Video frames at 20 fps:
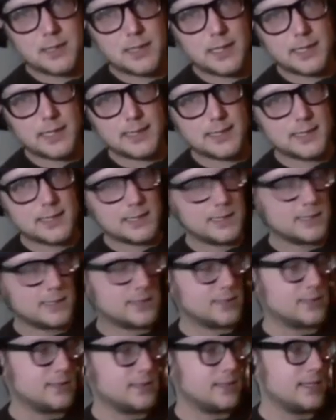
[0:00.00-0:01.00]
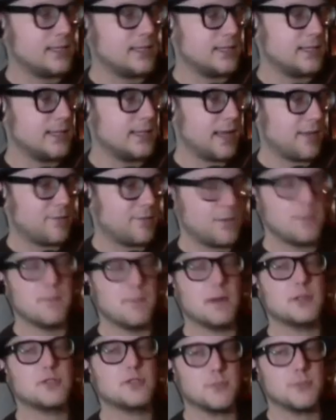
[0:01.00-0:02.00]
and he gave me
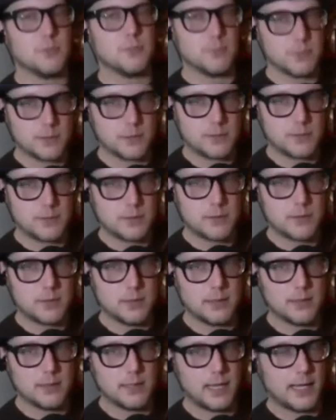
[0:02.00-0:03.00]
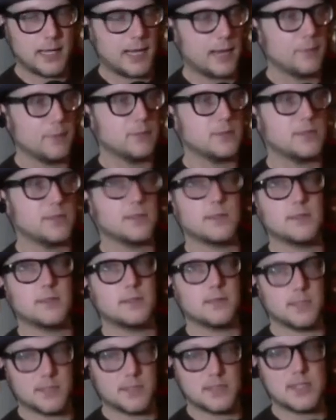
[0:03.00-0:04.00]
mushrooms like I was
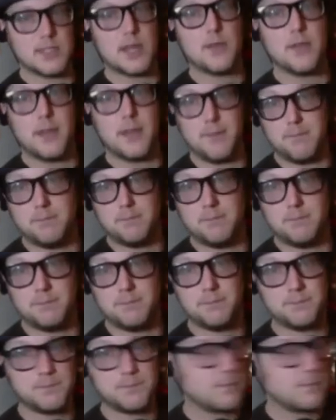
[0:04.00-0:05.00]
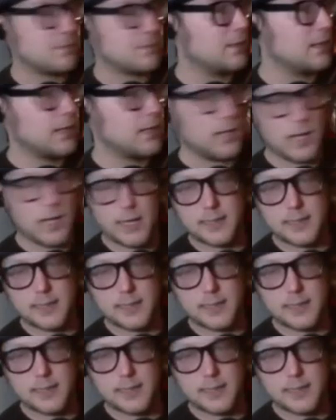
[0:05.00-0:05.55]
to sell them. Yeah.